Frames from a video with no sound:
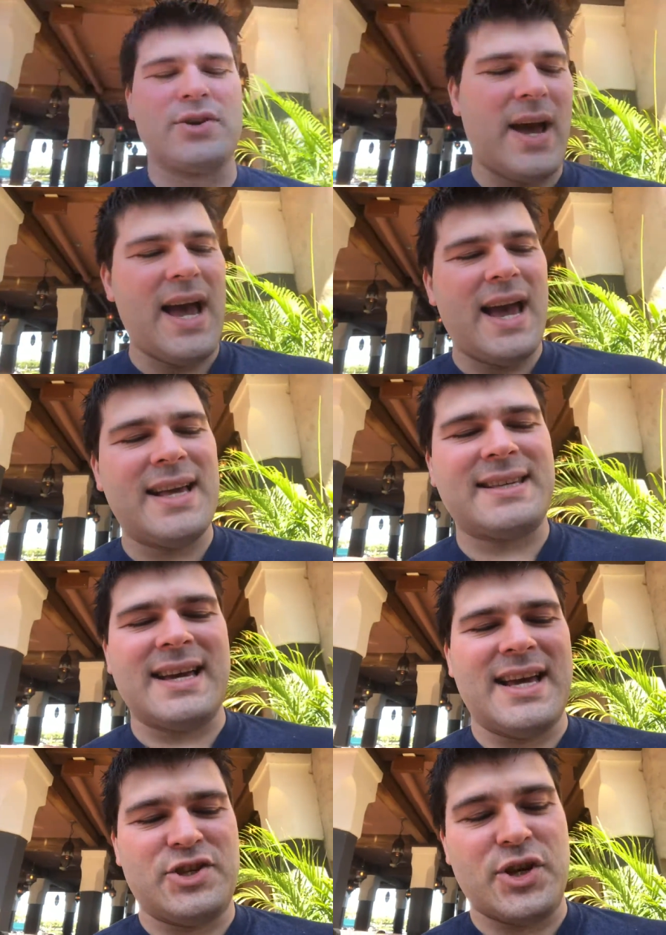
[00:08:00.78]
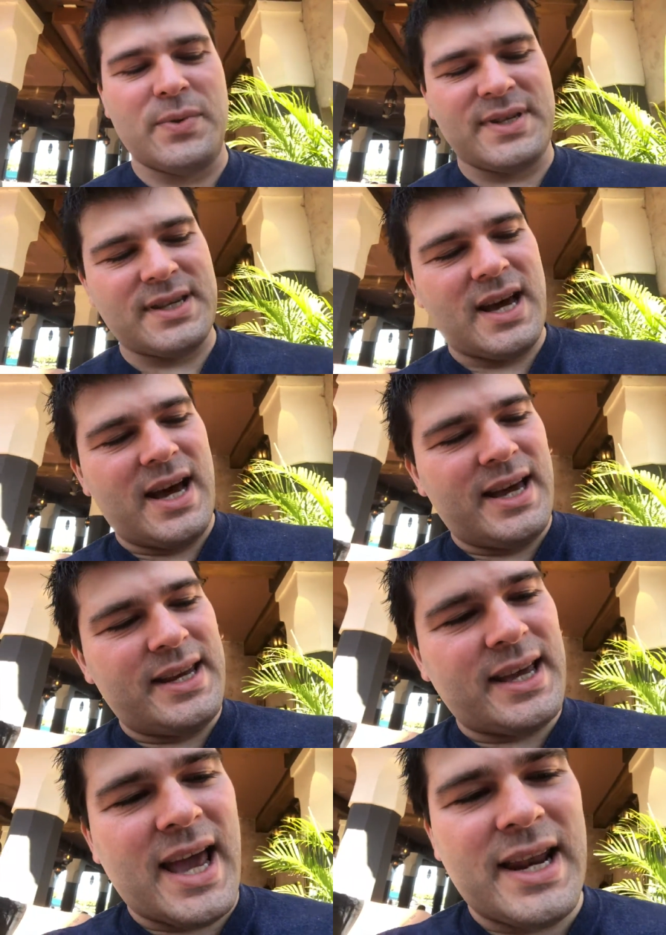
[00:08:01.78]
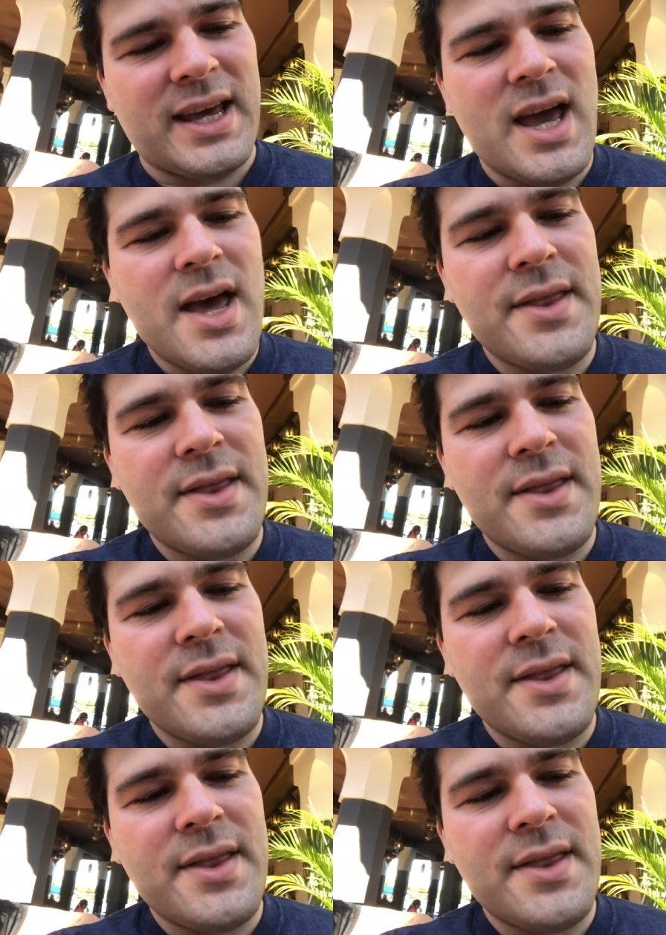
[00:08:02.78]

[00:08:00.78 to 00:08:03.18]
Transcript: so as, as she was uh, indicating,